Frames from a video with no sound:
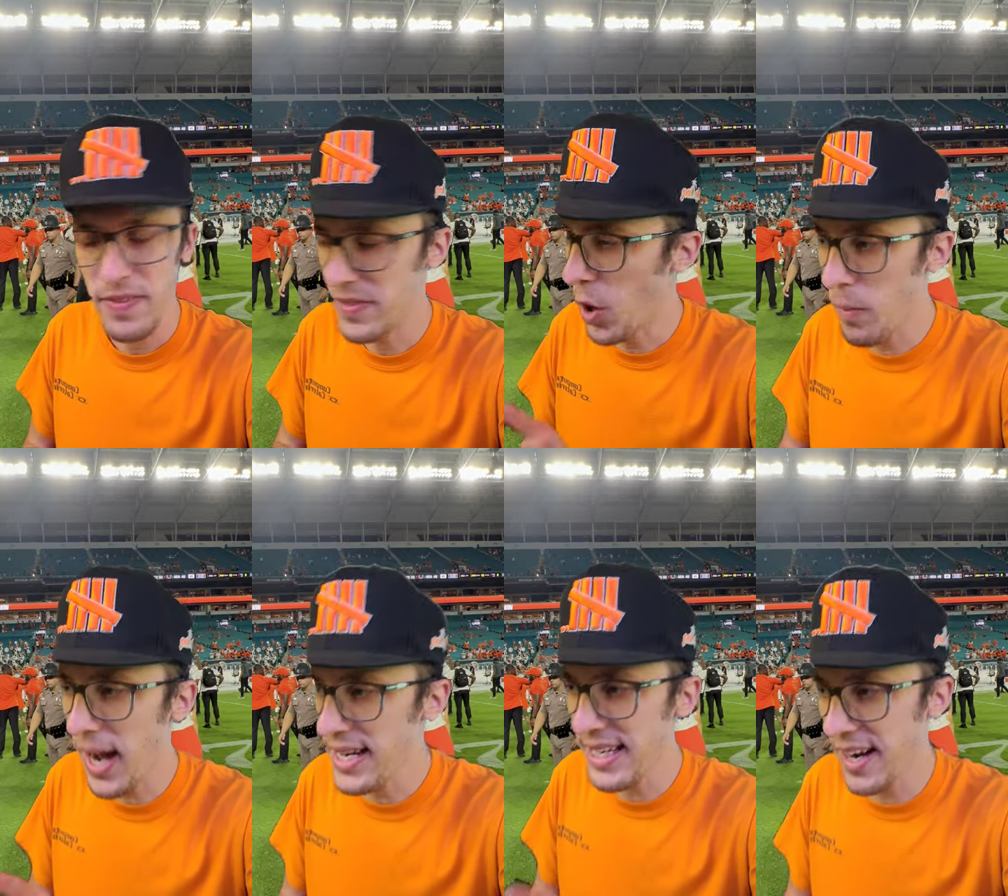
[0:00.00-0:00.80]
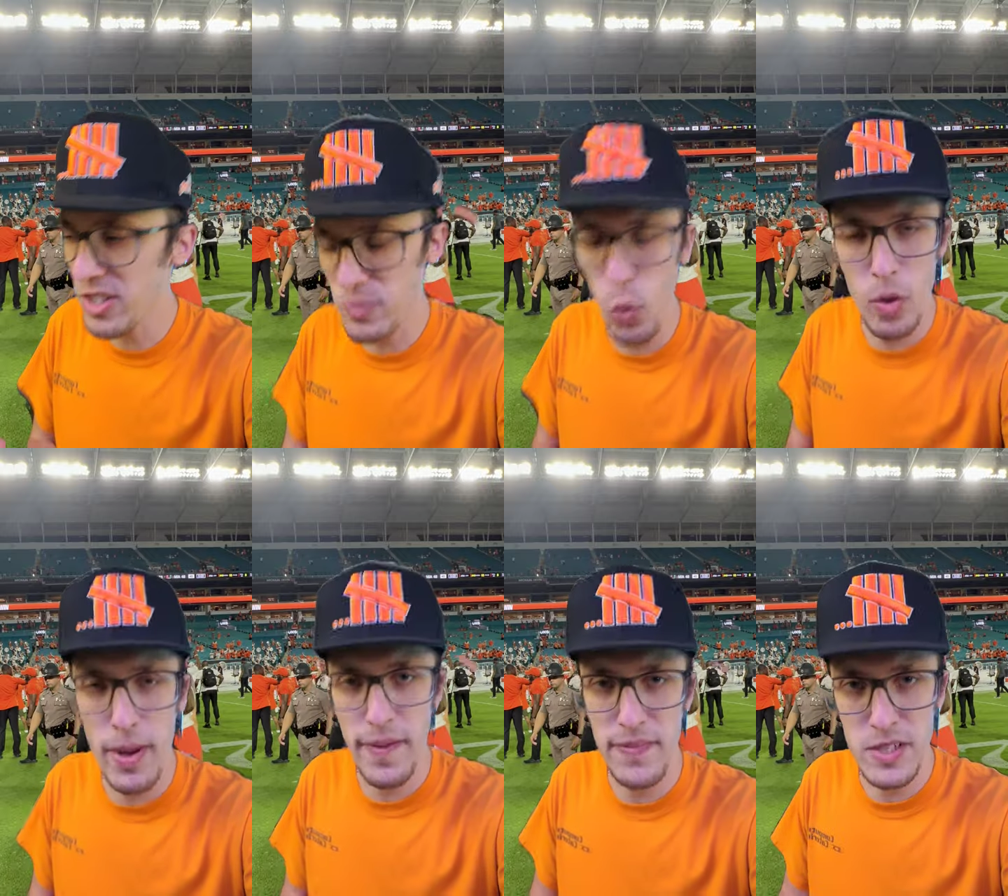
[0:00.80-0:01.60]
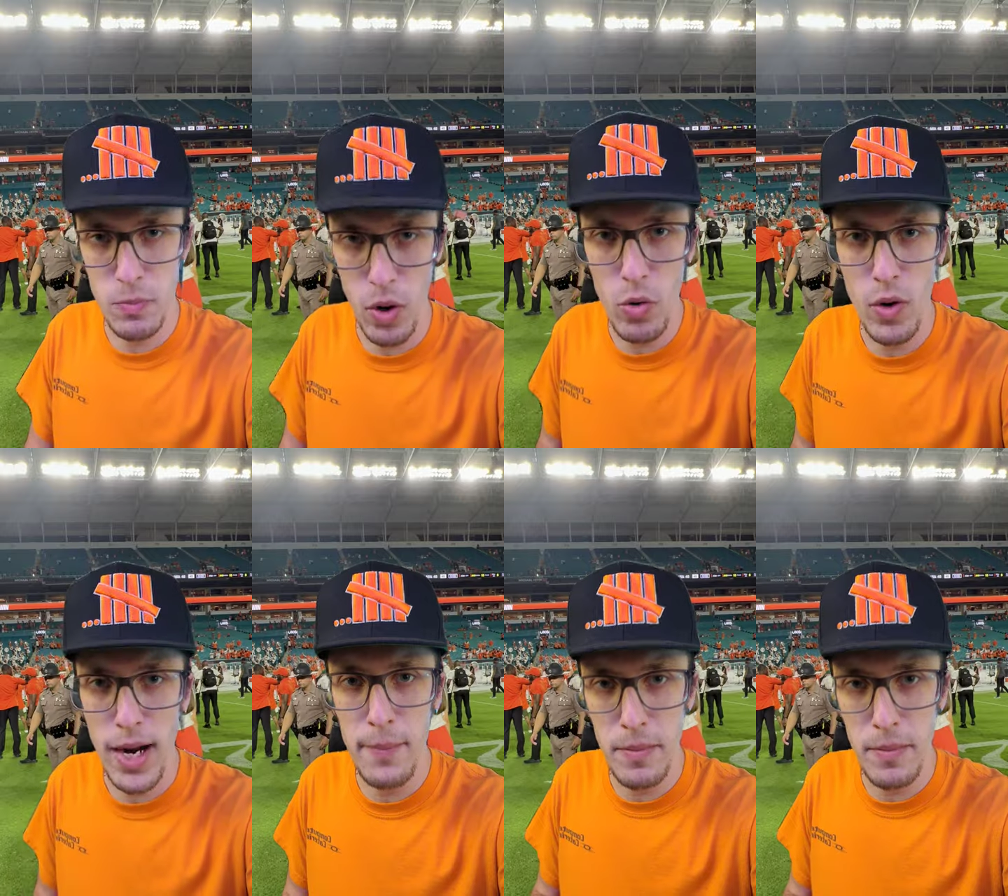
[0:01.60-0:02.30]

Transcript: Nobody cares more about this program,